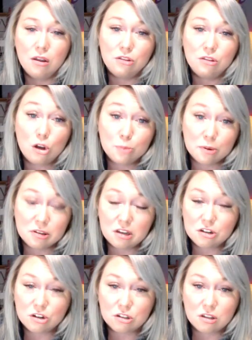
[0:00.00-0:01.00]
Those
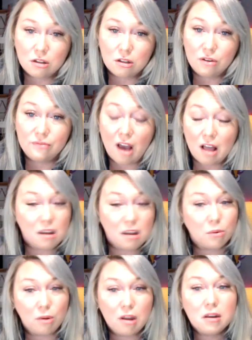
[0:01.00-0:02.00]
procedures include filing
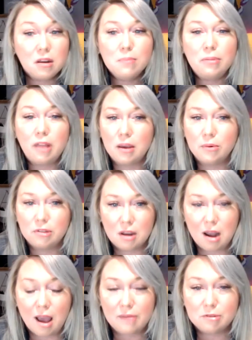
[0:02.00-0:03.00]
a written complaint with the
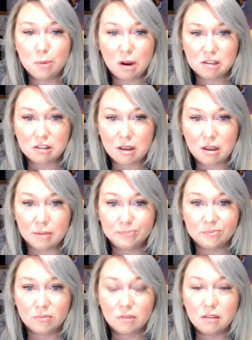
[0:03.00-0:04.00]
NAVTA president.
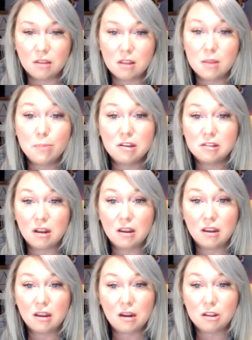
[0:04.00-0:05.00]
Then the
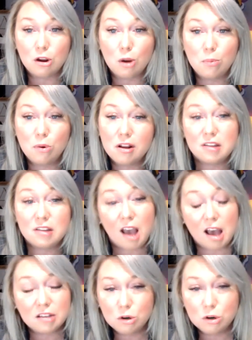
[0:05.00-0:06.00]
president can either appoint a
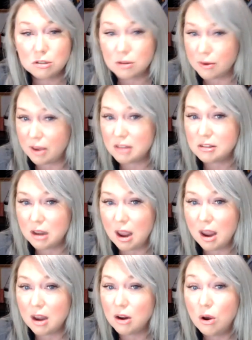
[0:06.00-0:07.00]
task force to
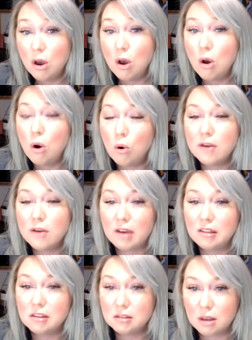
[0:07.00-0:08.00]
investigate or
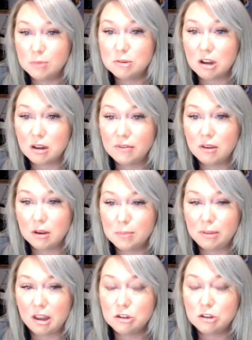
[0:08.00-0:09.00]
invite the subject of the
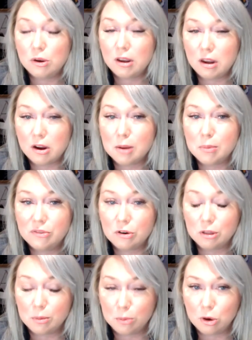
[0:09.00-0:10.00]
complaint to a hearing
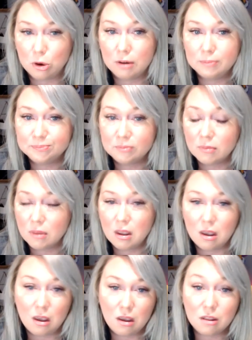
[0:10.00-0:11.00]
before the board.
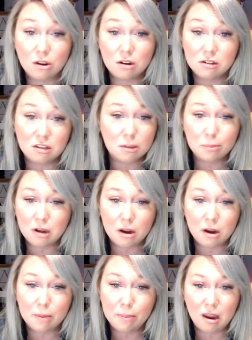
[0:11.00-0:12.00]
Either a
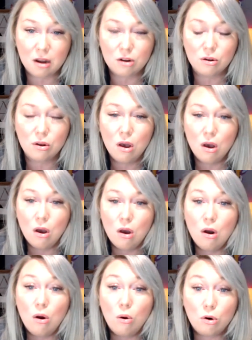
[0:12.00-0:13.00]
disciplinary panel
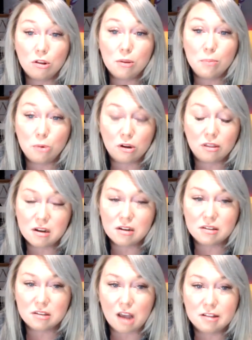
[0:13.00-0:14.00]
or the board then
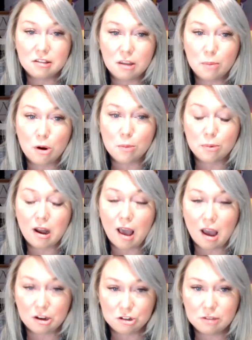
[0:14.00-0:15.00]
decides the appropriate
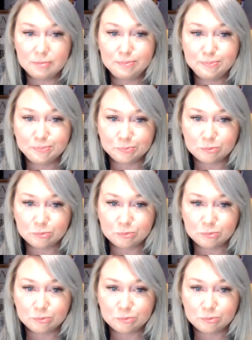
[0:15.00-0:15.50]
action.